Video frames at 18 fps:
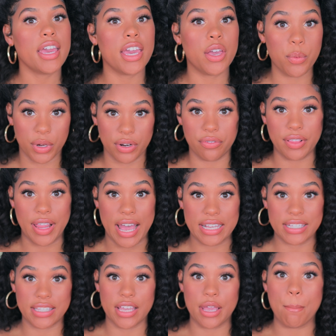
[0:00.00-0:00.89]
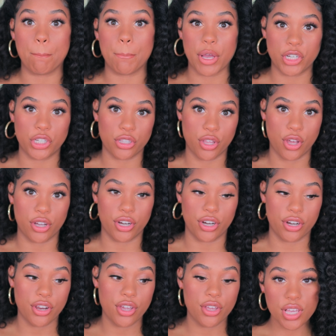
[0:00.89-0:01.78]
it would have lasted much
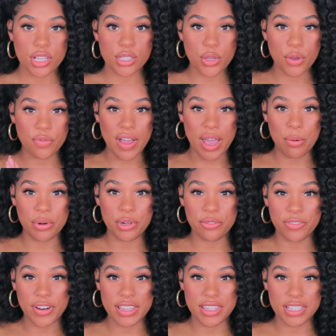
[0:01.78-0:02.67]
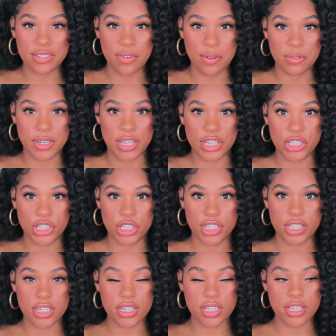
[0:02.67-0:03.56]
longer. So if I were to rate this
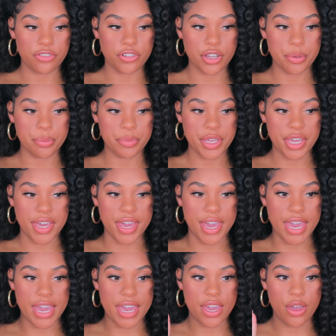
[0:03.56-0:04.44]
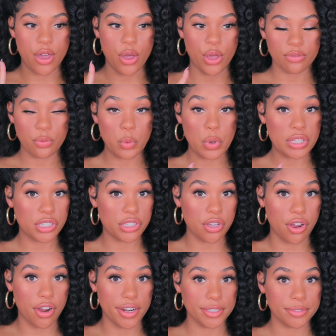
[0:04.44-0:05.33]
foundation from a 1
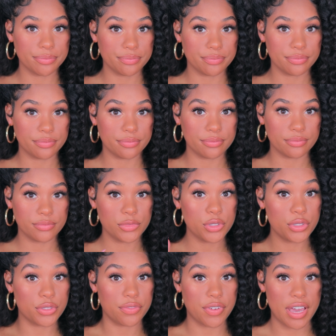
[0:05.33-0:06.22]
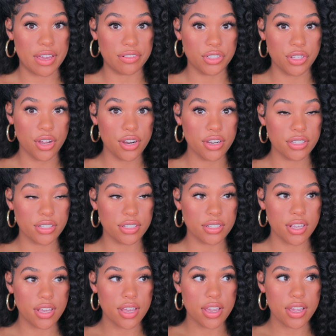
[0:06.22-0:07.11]
star to 5
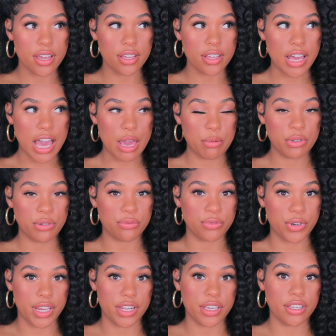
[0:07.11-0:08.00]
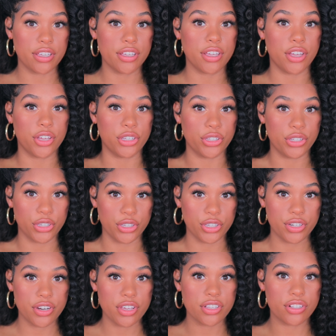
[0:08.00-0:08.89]
stars, I would rate it a
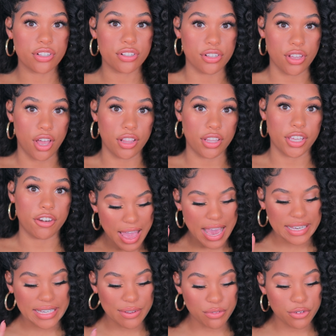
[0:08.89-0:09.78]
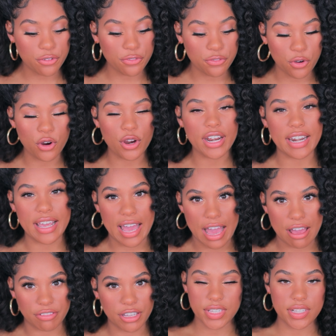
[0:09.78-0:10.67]
good solid, I give it a
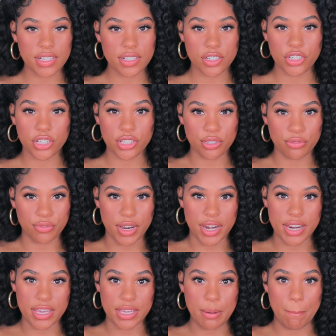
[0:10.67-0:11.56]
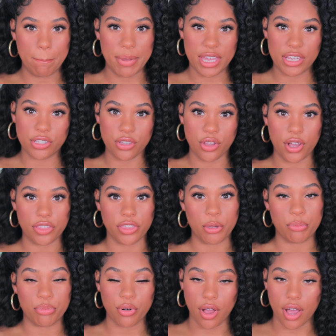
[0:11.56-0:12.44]
4.5. This isn't just a rating based on
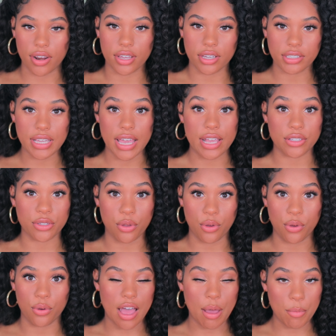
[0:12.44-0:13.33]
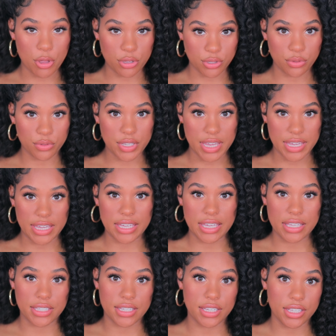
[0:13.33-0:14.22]
the product as a whole. I'm also
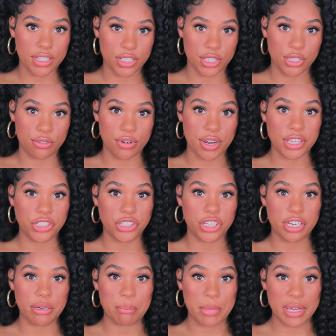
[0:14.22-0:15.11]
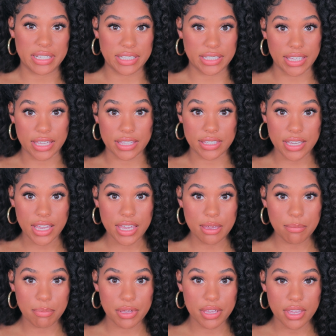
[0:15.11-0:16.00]
taking into consideration my skin
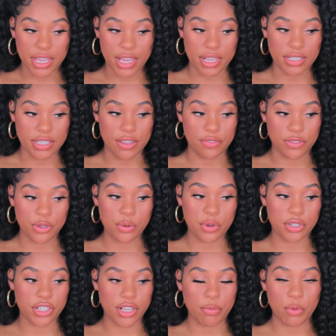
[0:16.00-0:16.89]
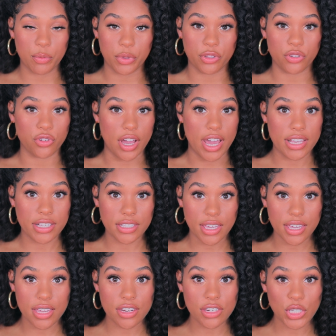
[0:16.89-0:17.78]
type, because if you are someone with dry
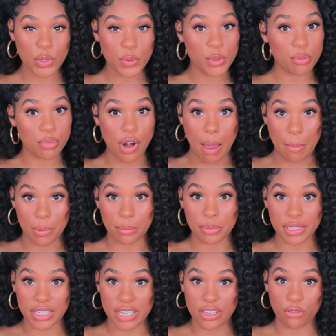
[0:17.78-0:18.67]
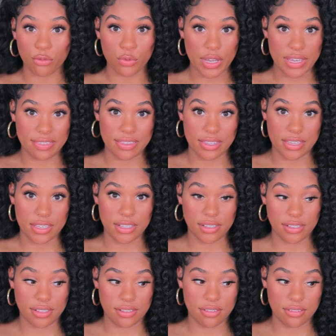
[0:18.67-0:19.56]
skin, you would probably rate
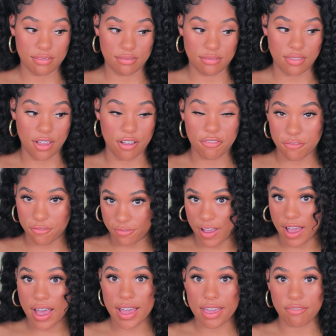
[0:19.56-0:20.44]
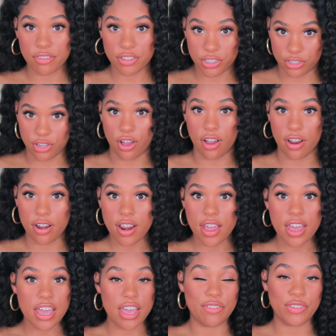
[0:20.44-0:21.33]
this a 5 star.
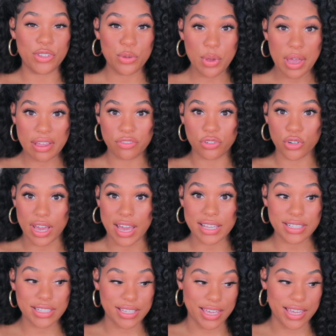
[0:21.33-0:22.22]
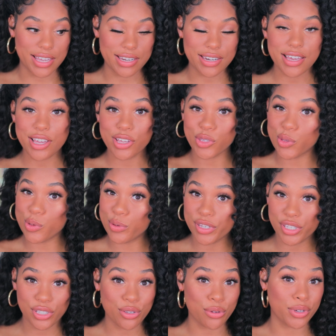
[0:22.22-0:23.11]
If you have dry skin, you
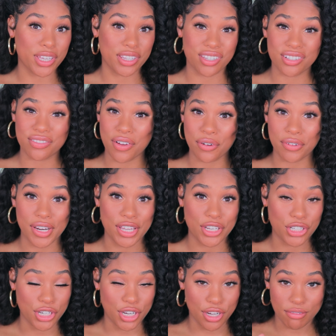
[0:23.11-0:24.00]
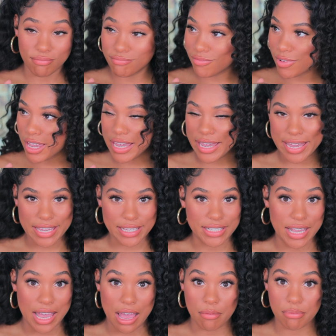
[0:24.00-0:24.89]
need to go get this foundation
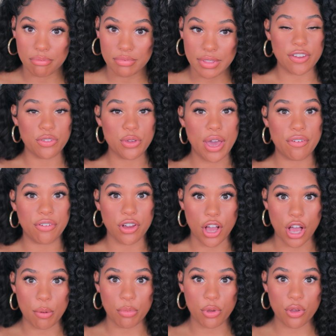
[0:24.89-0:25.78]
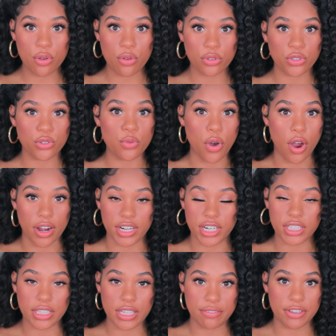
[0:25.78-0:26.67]
ASAP. If you have combo, you are
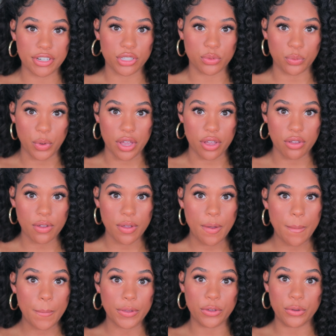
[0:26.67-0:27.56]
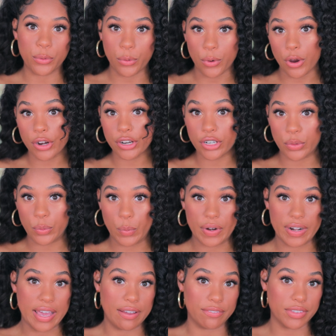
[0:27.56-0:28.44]
gonna love it as well. You are gonna
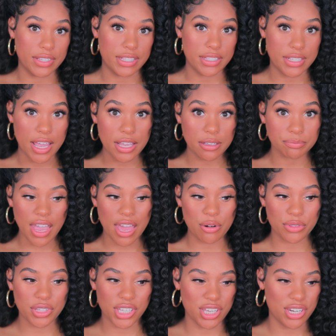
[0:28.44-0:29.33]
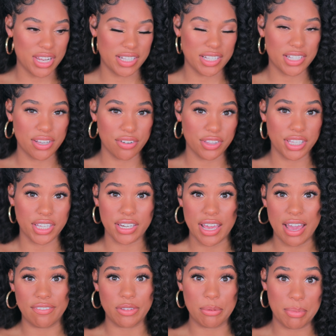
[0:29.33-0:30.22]
wanna have to set. I don't think you're necessarily
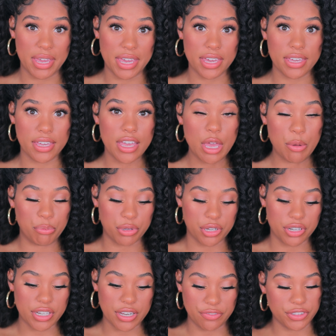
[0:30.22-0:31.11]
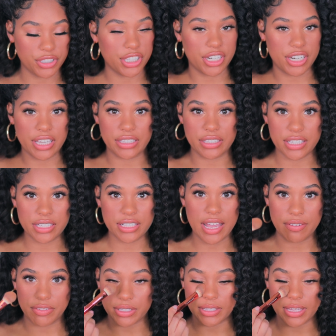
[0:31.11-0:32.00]
gonna have to bake, but you're definitely gonna at
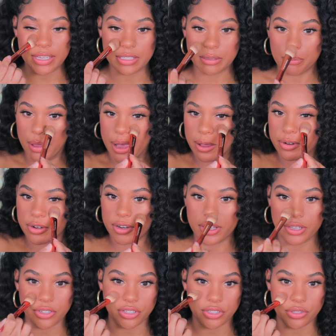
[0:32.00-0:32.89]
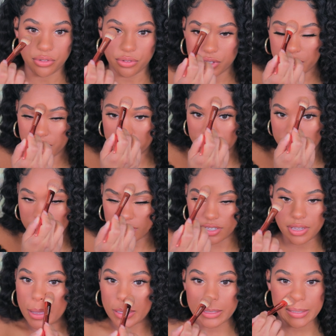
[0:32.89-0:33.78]
least have to take some powder and just do this
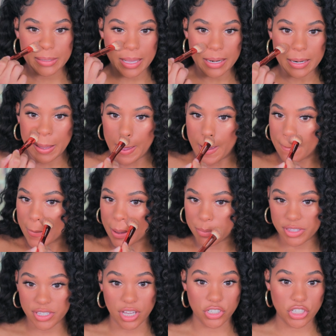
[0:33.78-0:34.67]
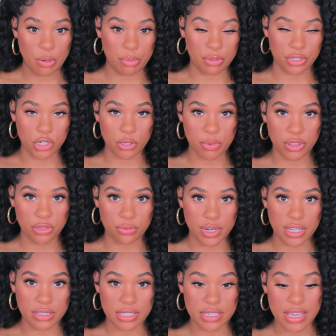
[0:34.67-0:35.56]
and set it and maybe touch up a little bit
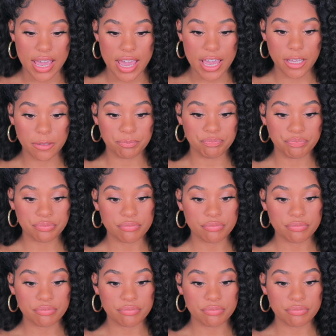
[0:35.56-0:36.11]
throughout the day.